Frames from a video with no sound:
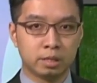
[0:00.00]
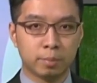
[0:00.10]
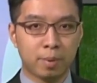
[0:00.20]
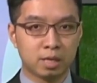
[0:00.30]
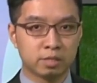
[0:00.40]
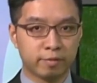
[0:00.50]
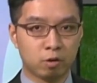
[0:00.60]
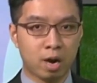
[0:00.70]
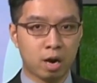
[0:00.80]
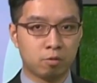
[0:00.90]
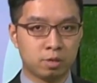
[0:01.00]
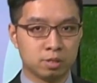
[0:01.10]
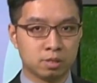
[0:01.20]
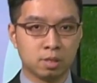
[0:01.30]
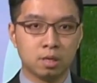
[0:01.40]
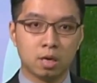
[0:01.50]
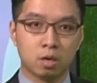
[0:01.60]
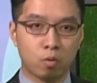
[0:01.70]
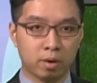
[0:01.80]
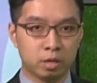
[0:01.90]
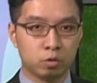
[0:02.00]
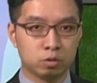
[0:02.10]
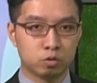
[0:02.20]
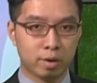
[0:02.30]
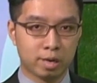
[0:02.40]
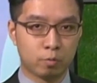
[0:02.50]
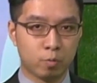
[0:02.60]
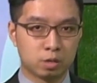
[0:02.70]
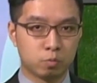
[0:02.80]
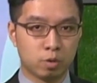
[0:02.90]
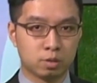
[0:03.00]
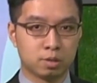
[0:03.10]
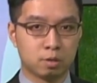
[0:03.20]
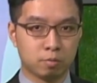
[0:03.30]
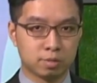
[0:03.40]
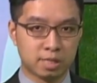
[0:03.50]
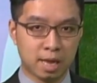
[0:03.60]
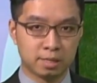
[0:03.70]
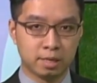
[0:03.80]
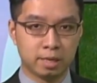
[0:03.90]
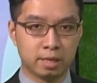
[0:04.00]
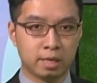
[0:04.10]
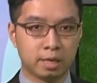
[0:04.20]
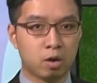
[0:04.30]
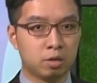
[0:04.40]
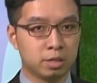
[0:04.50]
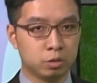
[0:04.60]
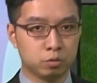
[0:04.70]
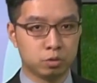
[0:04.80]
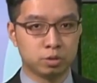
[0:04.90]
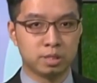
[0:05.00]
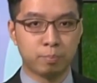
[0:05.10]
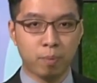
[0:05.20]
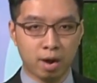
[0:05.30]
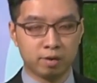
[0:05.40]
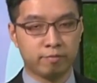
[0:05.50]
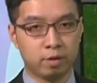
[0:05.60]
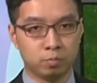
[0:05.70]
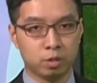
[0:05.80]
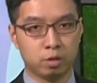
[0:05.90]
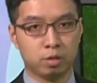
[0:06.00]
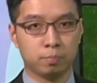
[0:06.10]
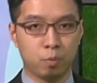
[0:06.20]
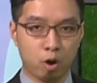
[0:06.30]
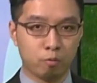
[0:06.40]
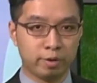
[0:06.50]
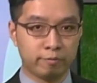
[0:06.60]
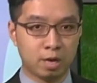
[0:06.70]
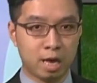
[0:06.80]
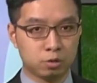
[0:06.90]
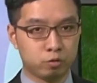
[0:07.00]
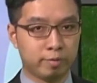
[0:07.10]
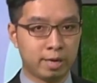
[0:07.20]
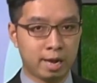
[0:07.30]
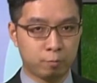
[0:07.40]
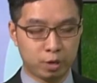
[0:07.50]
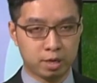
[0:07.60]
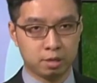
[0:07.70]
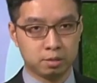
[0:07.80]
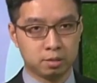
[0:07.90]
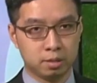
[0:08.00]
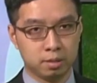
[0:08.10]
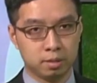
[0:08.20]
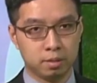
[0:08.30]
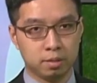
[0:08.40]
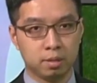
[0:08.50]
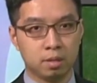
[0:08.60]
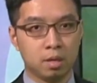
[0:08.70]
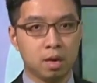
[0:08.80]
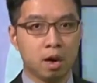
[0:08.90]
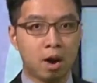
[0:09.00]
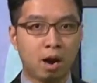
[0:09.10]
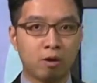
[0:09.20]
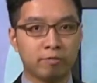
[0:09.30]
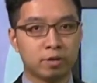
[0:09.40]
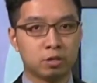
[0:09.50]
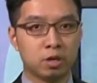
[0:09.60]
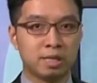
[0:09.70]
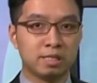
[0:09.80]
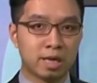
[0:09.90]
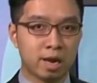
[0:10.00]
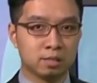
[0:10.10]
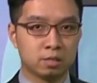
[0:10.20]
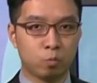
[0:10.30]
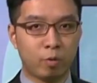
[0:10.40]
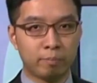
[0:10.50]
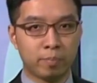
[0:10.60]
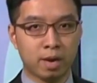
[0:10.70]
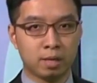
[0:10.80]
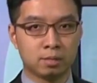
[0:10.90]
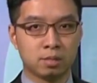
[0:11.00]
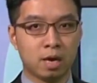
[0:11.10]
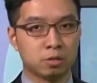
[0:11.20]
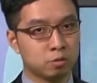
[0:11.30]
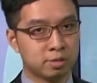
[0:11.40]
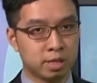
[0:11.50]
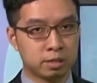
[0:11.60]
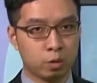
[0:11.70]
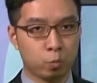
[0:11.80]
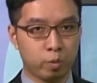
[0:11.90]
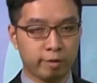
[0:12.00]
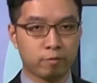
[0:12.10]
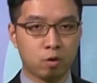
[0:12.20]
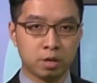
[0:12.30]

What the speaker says: In the past few hours, Koilu tracked westward steadily. It continued to depart from the Pearl River estuary and weakened. However, the intense rain bands associated with